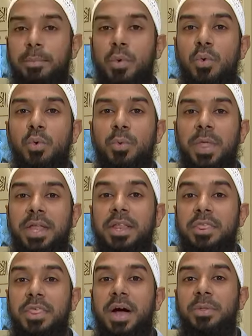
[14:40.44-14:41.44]
more than
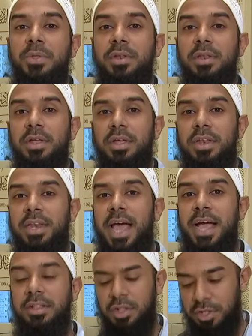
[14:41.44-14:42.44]
1,000
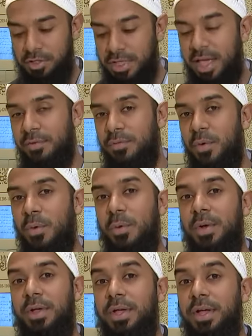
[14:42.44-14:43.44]
nights.
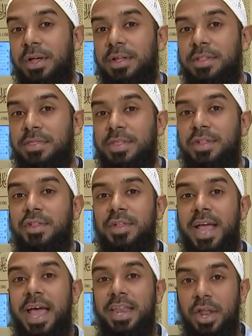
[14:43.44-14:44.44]
Therefore, this
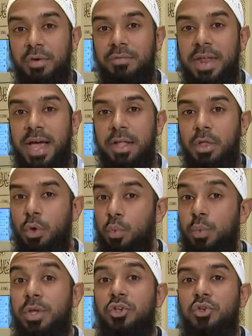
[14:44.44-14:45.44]
kind of night,
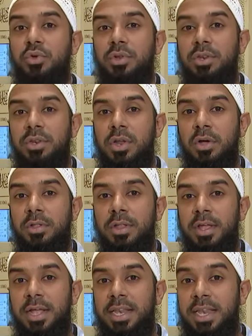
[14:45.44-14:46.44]
we should not
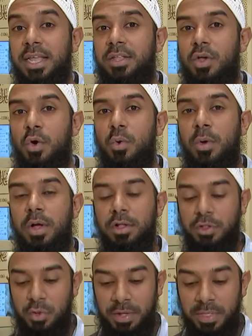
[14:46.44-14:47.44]
let go.
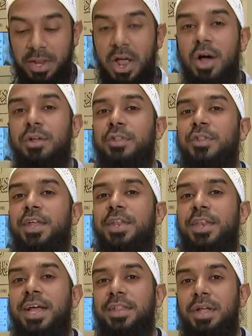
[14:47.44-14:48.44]
So in the last
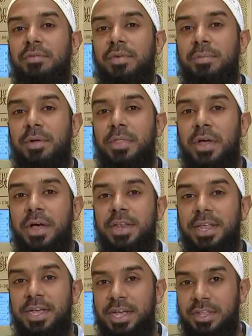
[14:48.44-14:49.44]
10 nights of
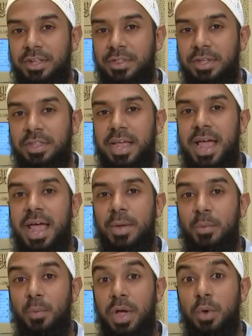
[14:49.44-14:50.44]
Ramadan, it is the
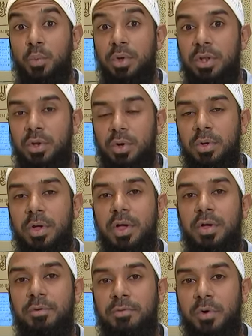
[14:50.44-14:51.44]
time where we look
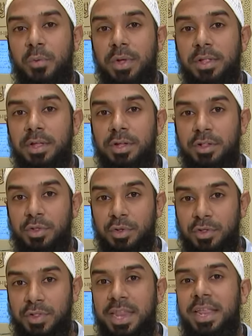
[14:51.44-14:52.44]
for it. So
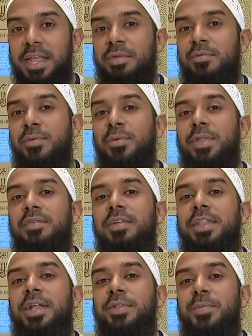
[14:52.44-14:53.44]
standing in front of
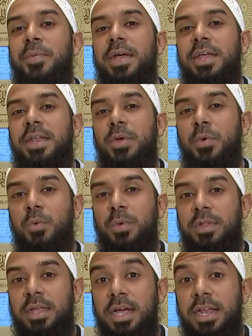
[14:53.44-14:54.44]
Allah subhanahu
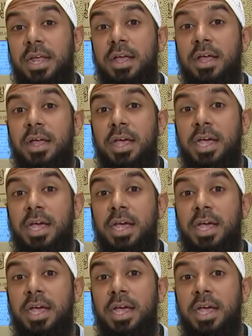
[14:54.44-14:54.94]
wa ta'ala,